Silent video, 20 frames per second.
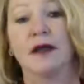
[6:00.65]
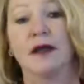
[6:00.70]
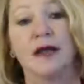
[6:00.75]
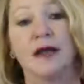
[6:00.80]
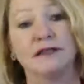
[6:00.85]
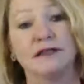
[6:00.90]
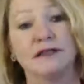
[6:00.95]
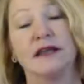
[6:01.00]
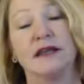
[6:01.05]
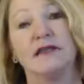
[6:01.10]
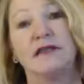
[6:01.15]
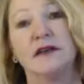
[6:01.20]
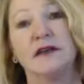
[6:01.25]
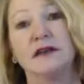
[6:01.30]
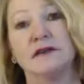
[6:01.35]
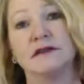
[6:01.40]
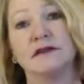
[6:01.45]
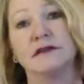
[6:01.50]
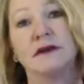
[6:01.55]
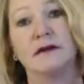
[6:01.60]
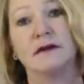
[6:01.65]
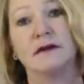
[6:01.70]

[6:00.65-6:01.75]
I take this,